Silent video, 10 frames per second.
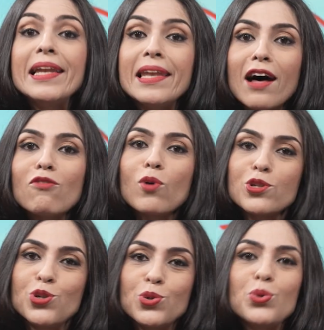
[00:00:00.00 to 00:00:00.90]
love
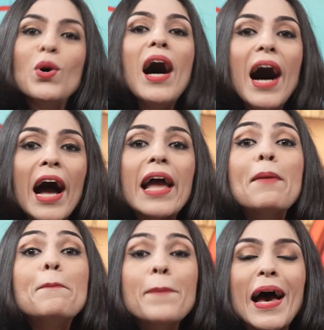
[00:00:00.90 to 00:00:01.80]
what you do. I
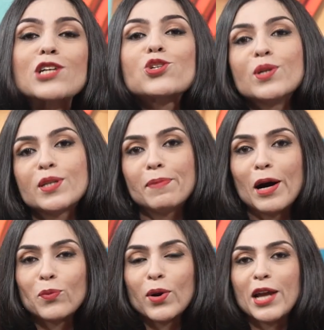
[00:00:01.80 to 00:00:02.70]
am passionate about what I